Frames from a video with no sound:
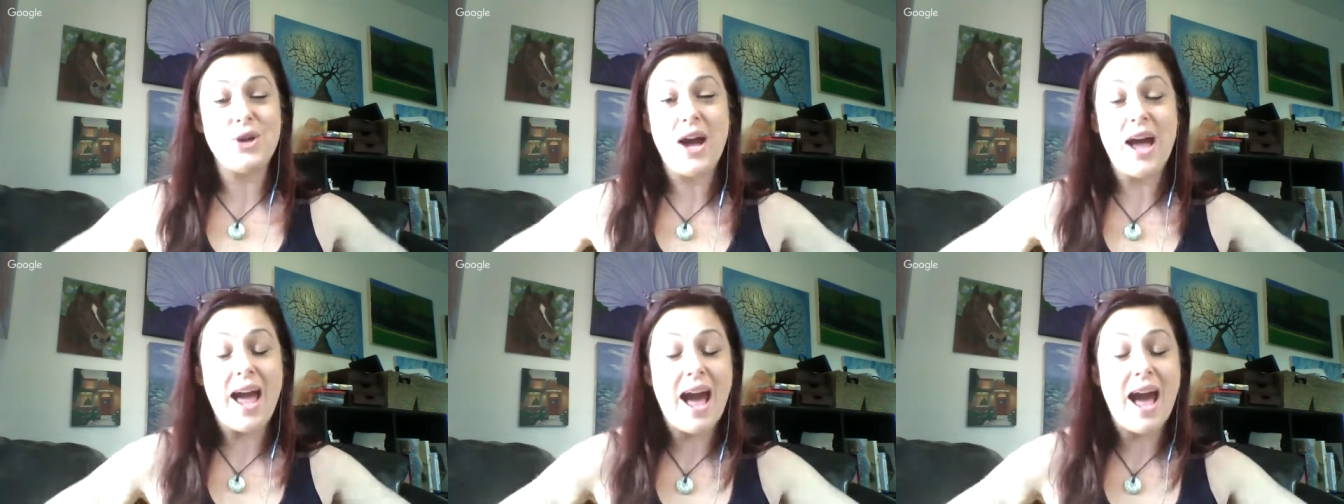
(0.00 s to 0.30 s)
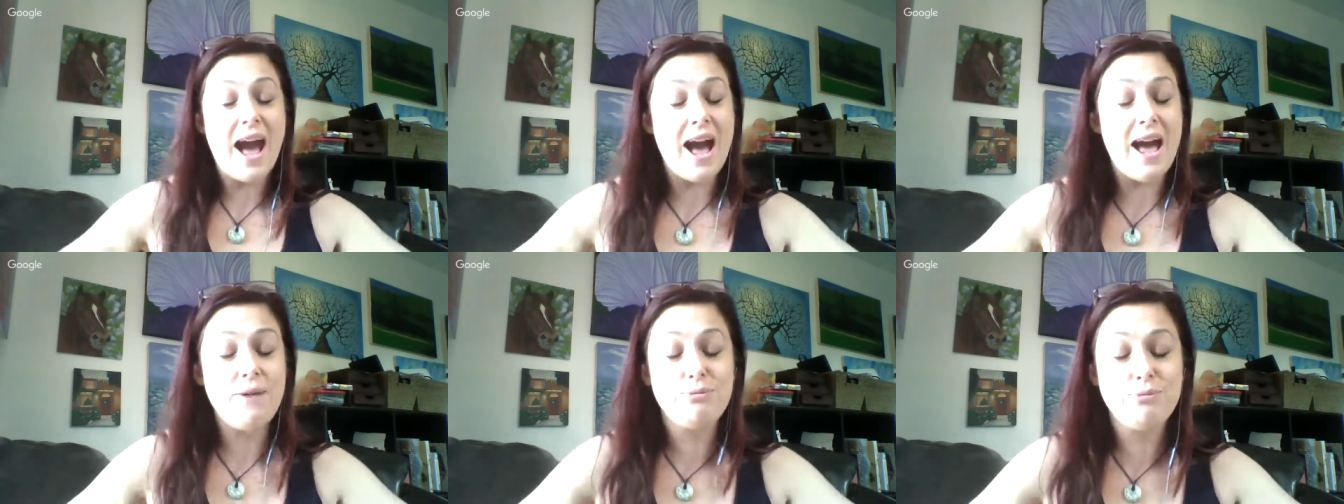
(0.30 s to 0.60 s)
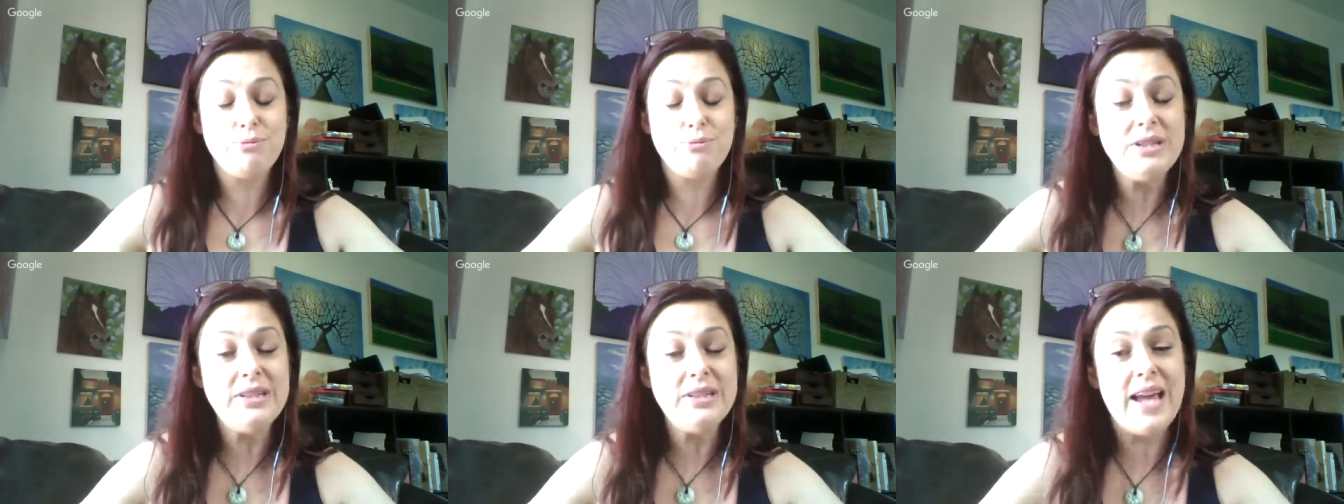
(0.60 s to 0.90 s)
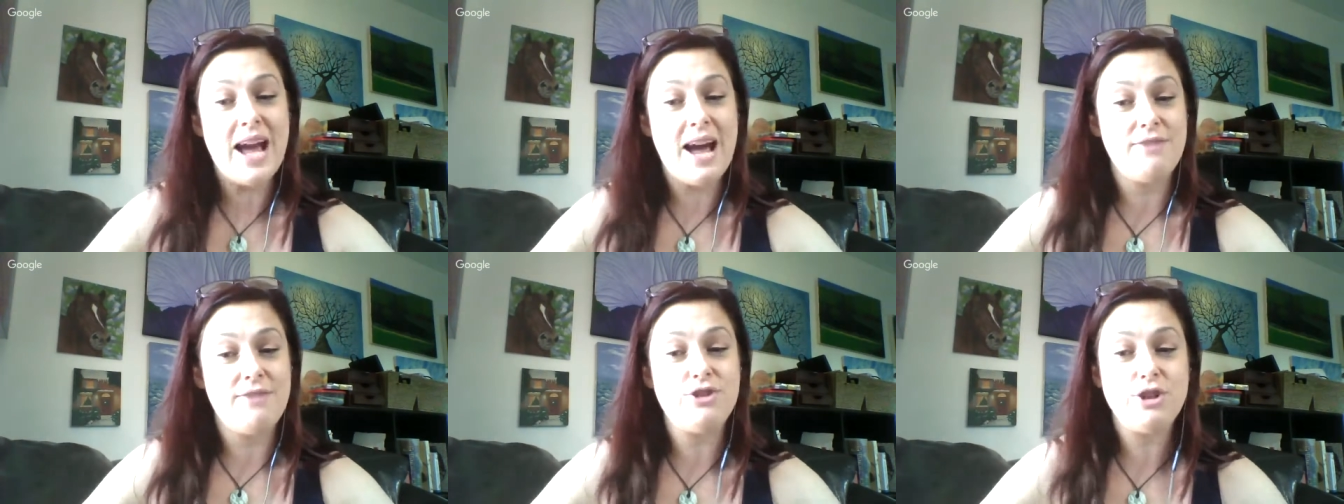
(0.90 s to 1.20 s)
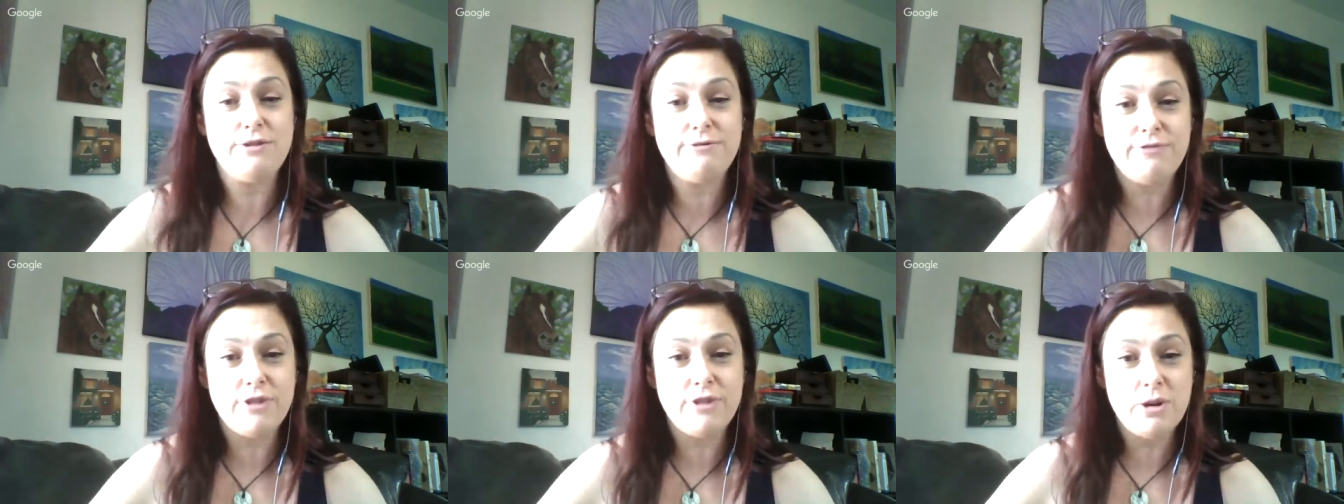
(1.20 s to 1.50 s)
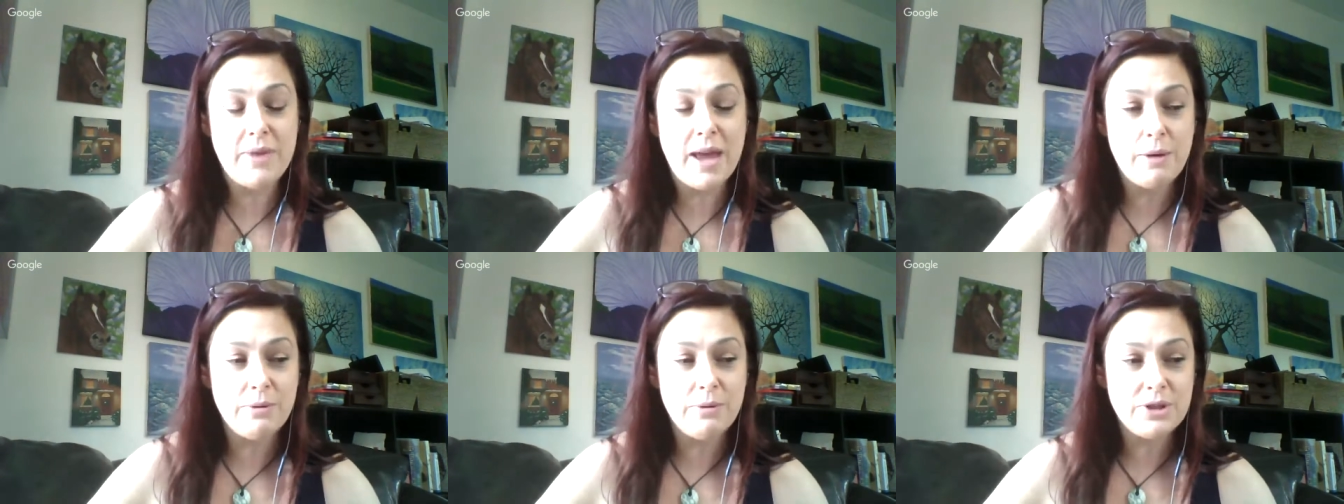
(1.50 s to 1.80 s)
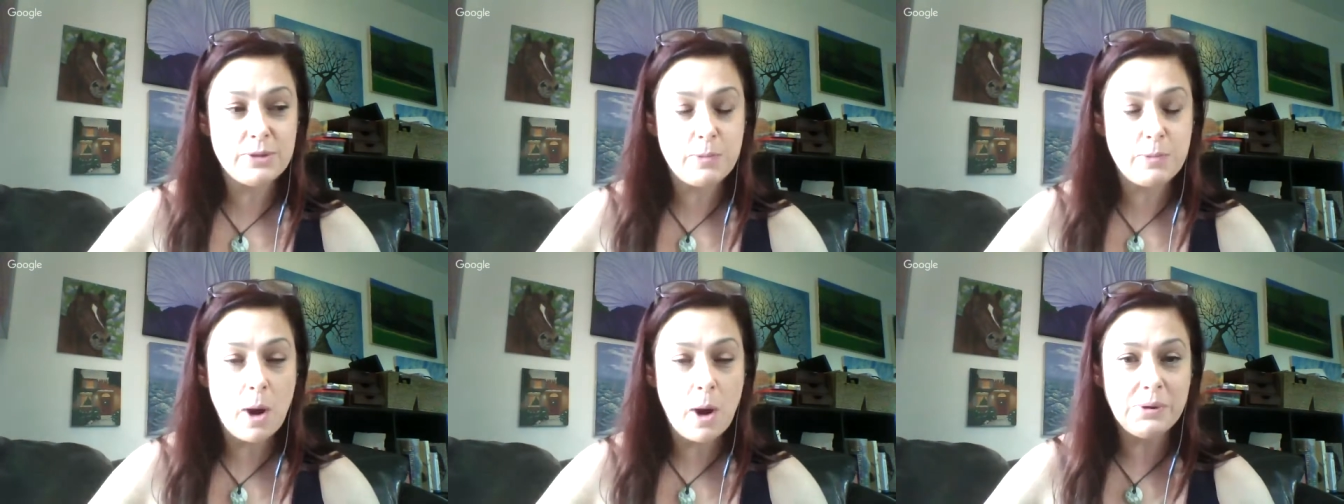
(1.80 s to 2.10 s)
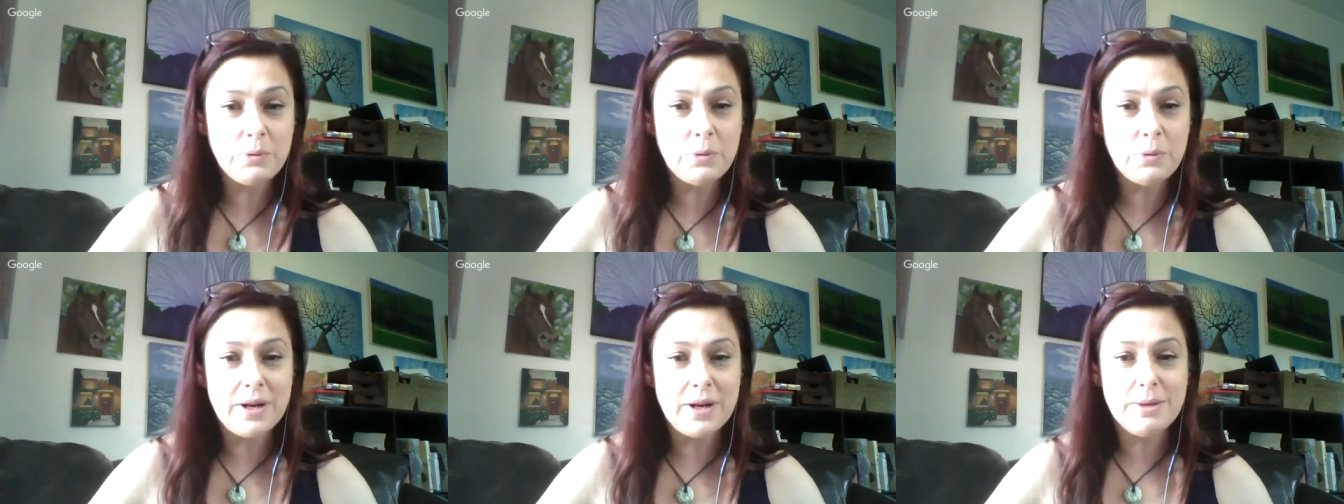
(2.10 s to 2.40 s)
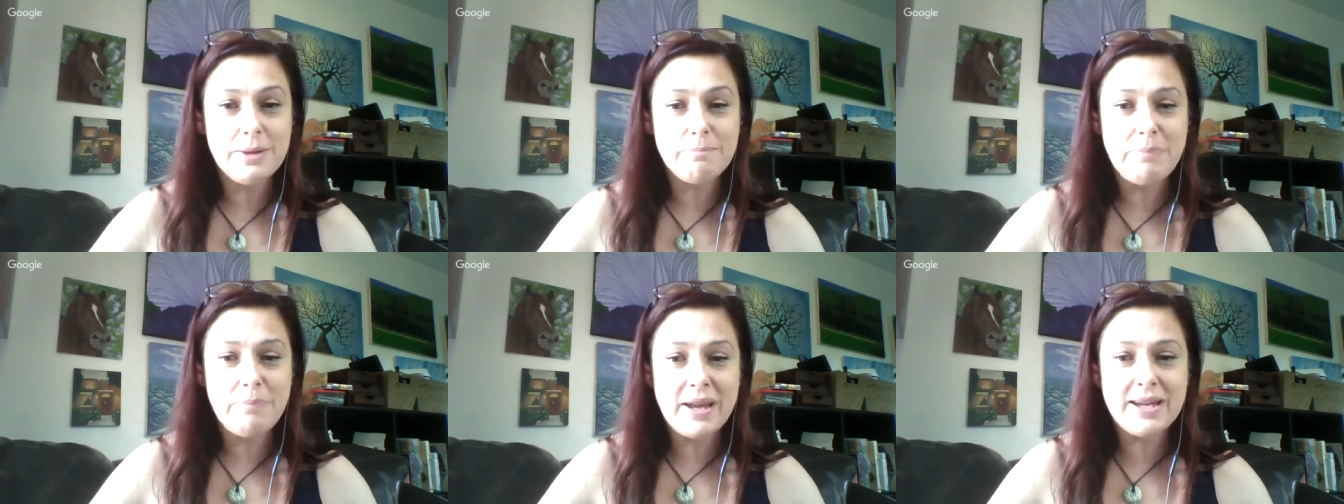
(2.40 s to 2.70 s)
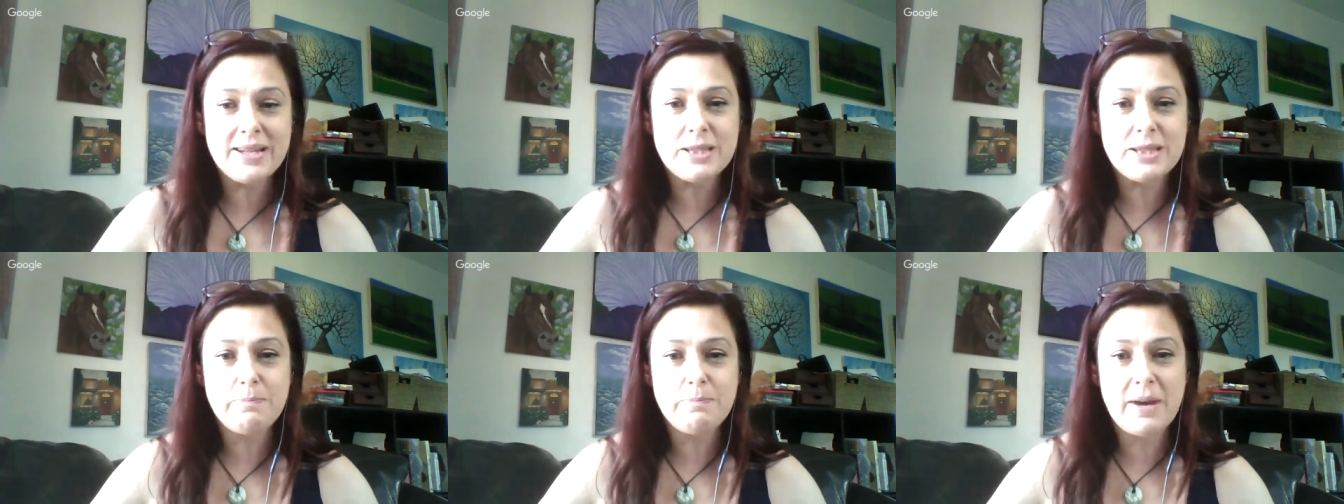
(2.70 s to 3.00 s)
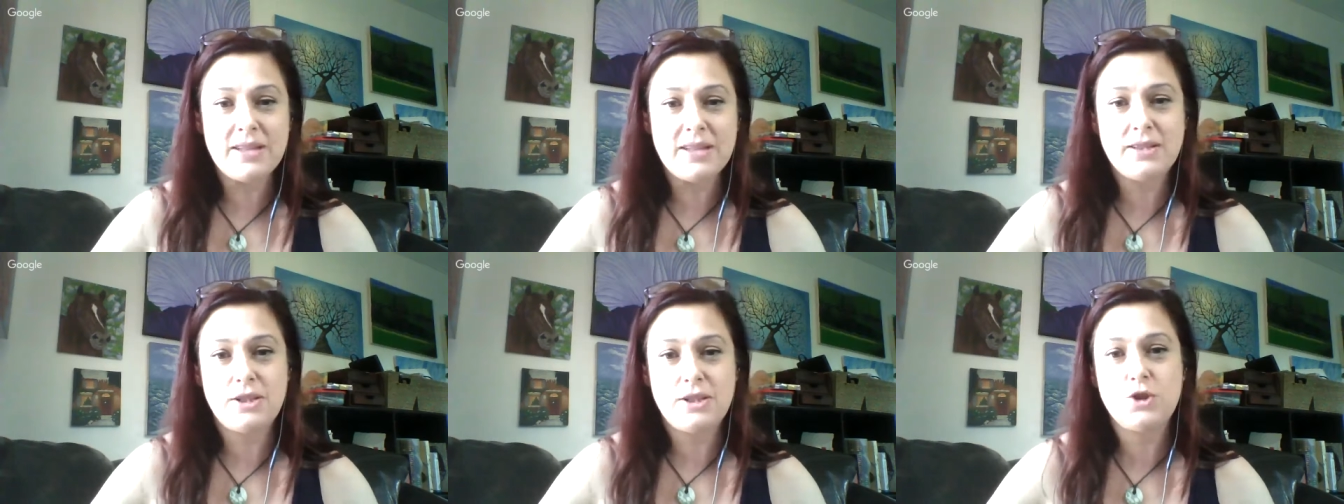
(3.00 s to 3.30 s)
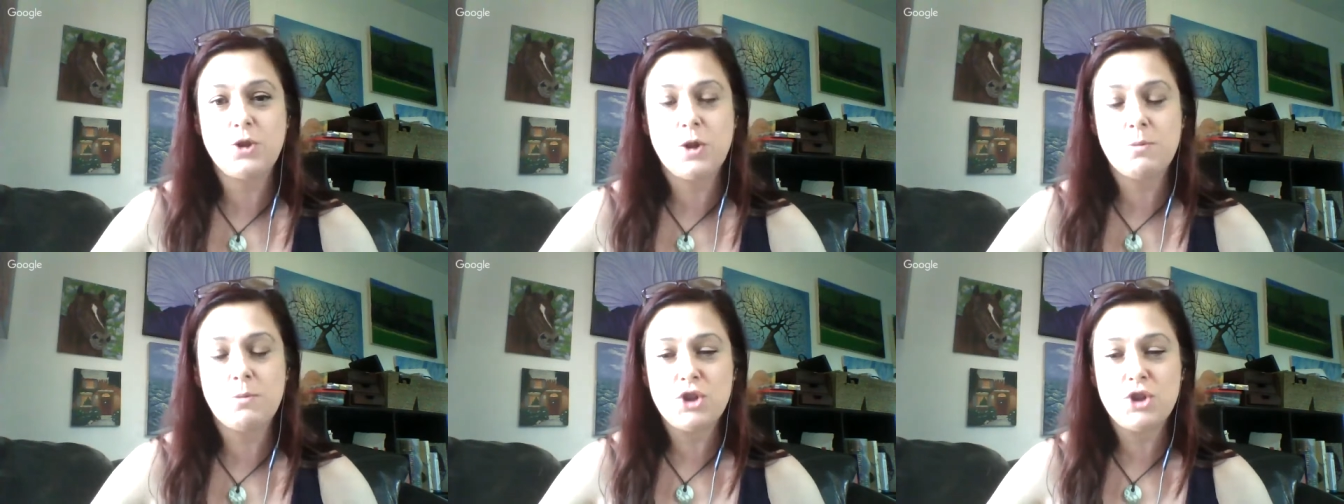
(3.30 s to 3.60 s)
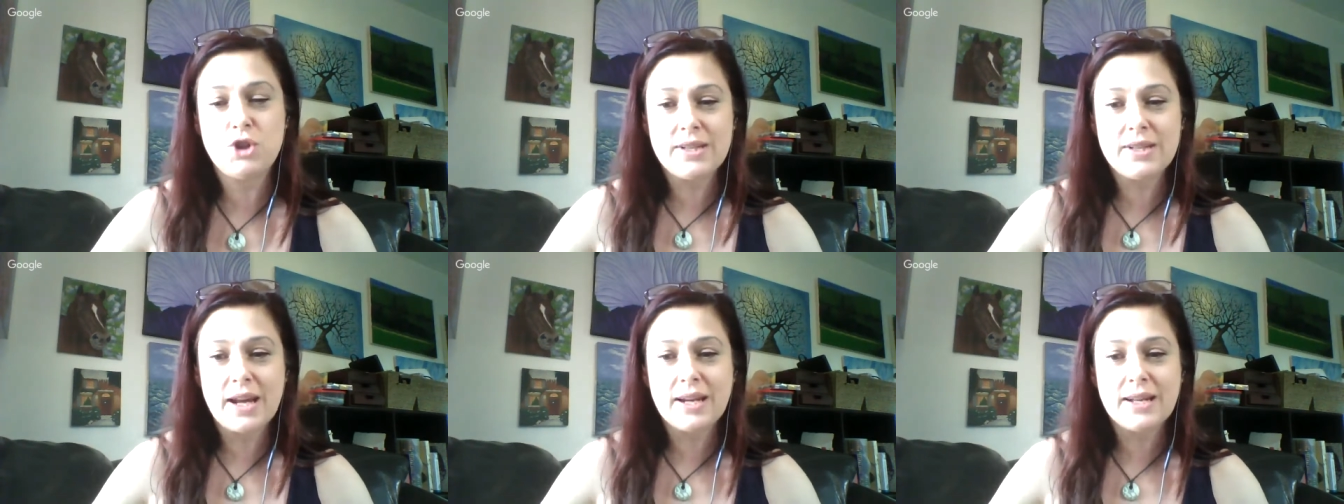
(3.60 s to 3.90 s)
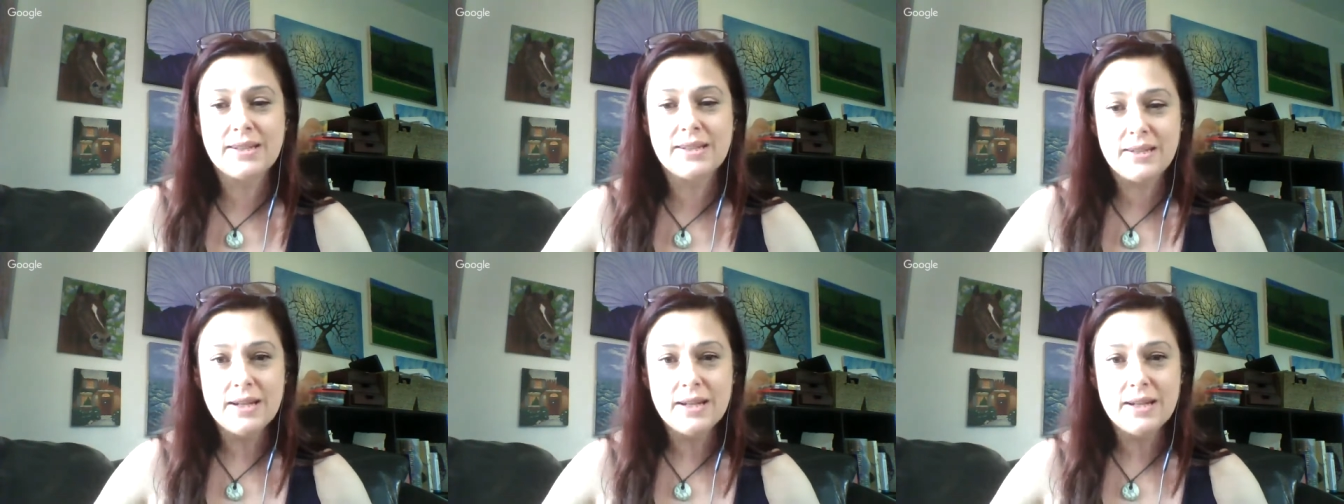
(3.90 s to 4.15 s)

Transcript: So I really have to affirm that was probably one of the biggest, best descriptions I